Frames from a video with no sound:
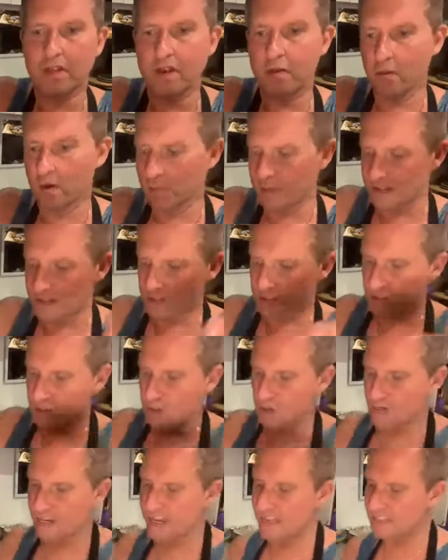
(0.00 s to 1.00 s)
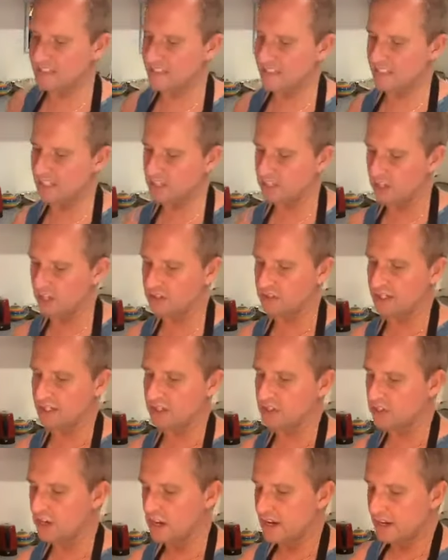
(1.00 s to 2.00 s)
When we took into this
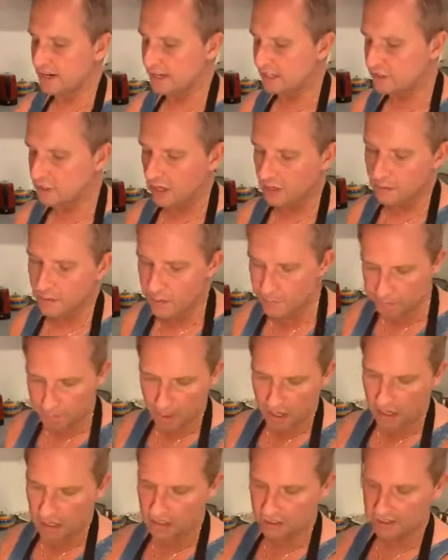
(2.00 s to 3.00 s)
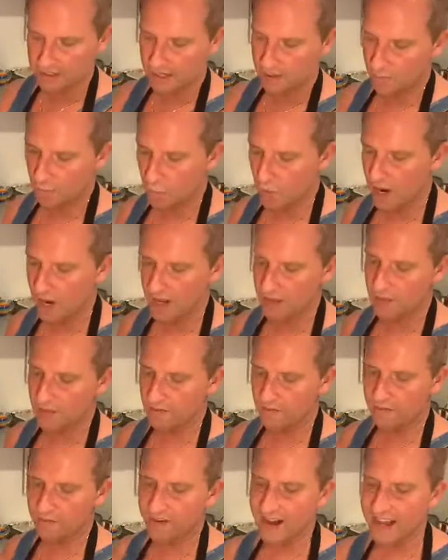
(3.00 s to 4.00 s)
sausage, it's going to be bursting with
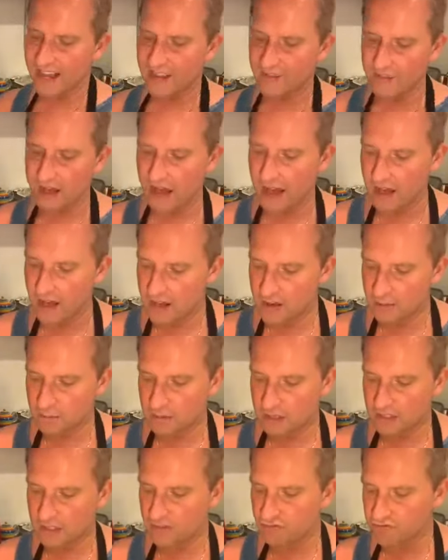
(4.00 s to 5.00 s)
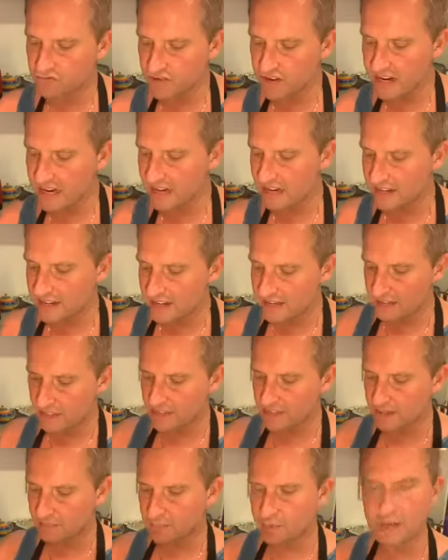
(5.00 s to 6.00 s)
flavour, but it's a really
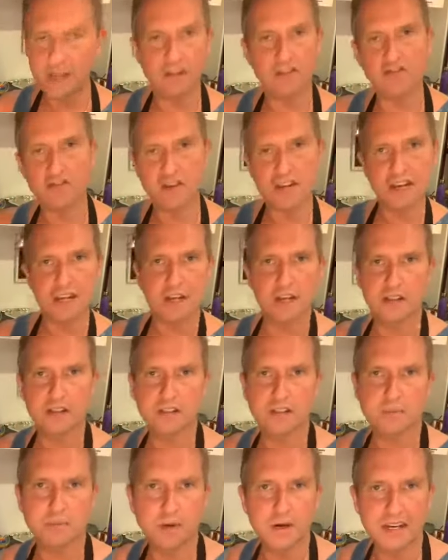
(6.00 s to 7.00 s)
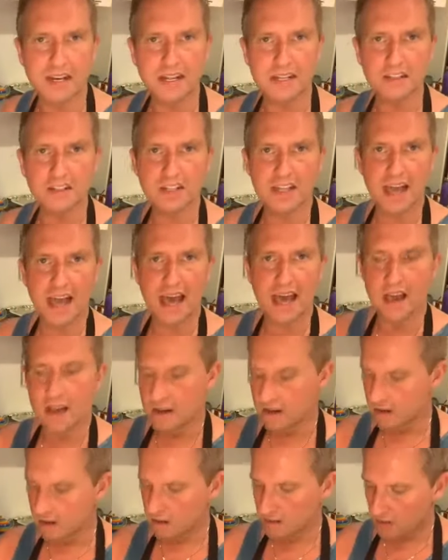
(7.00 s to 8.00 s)
simple ingredient to put into there.
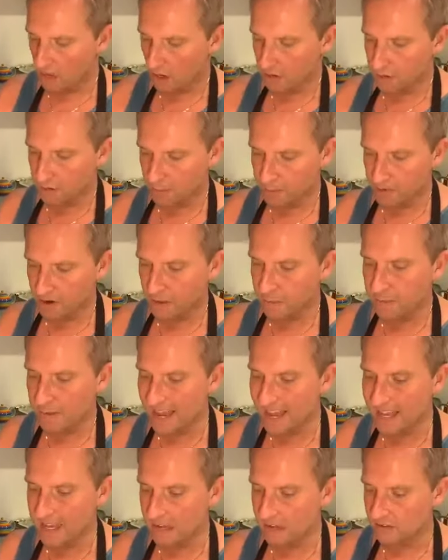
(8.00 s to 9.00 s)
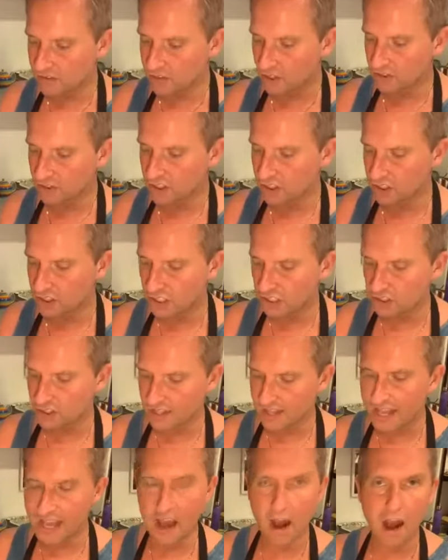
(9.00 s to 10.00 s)
Those were pretty big sausages,
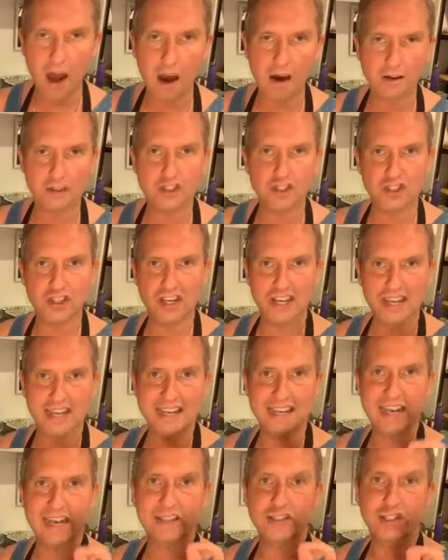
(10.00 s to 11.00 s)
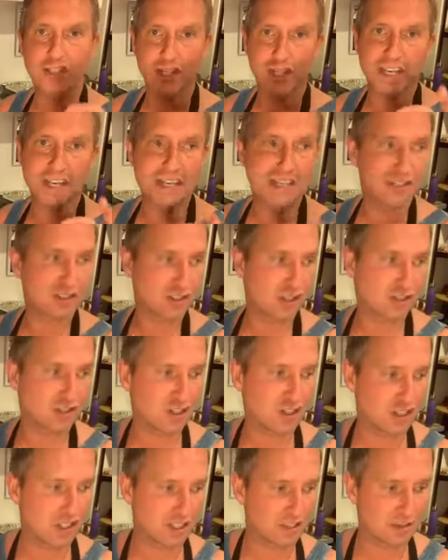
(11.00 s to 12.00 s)
and they are chili and cheese
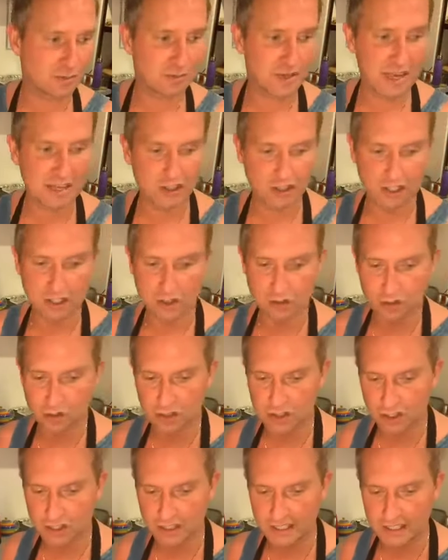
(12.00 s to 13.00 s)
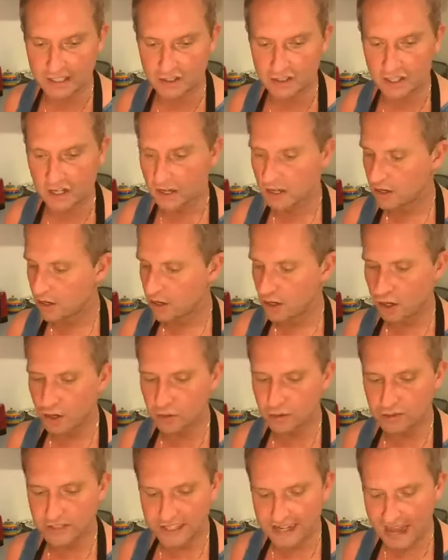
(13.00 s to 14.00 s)
sausages, and we actually saw the cheese
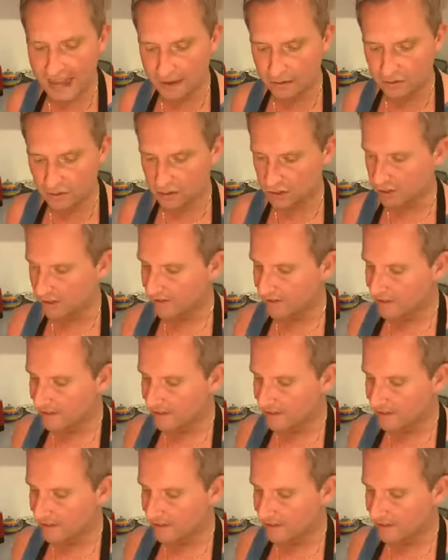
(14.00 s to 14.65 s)
oozing out.